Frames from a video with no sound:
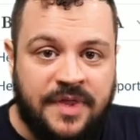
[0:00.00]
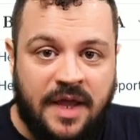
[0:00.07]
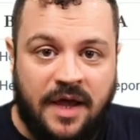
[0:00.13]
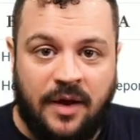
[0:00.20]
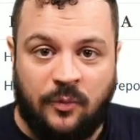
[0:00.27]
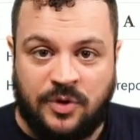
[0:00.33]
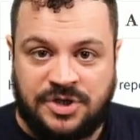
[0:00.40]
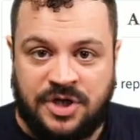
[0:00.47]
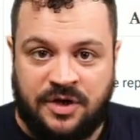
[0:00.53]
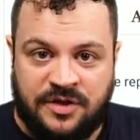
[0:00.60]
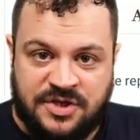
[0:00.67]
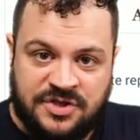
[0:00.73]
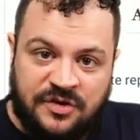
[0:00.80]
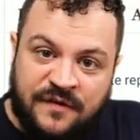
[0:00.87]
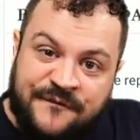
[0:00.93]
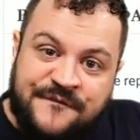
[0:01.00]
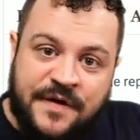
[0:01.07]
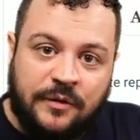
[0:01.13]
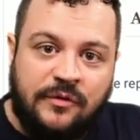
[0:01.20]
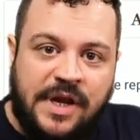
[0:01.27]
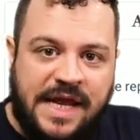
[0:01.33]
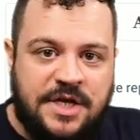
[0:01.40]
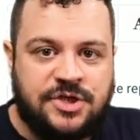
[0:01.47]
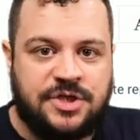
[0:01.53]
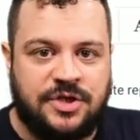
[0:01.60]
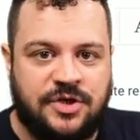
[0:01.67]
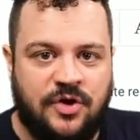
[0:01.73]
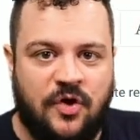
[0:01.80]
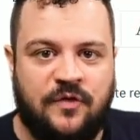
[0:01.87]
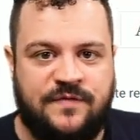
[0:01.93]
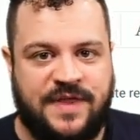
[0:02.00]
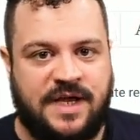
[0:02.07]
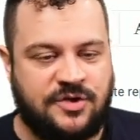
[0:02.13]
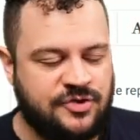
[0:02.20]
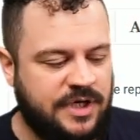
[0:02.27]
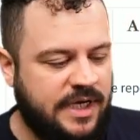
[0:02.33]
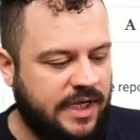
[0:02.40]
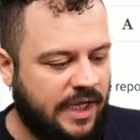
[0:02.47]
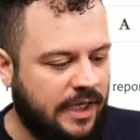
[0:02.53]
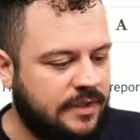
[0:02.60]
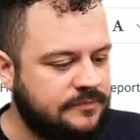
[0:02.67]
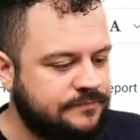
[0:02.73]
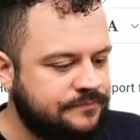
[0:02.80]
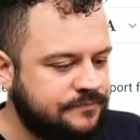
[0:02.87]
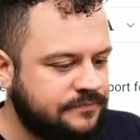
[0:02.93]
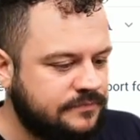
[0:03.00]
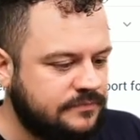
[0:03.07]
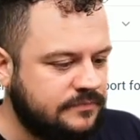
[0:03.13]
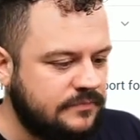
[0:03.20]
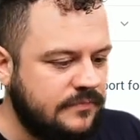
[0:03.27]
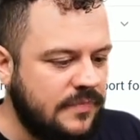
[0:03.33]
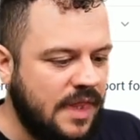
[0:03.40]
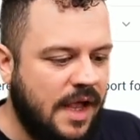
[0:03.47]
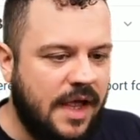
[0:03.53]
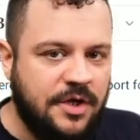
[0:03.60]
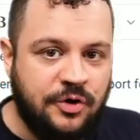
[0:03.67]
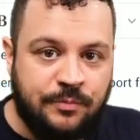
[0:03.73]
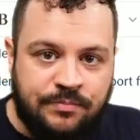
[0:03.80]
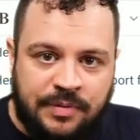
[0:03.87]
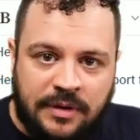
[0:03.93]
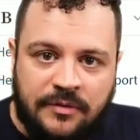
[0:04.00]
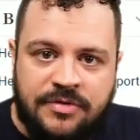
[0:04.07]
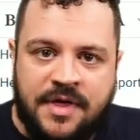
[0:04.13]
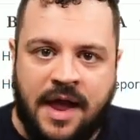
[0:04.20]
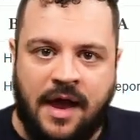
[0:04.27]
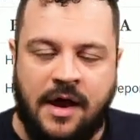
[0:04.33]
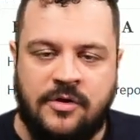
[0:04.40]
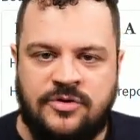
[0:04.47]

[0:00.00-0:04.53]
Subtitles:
which are the sort of foundation of that training. You build that out, you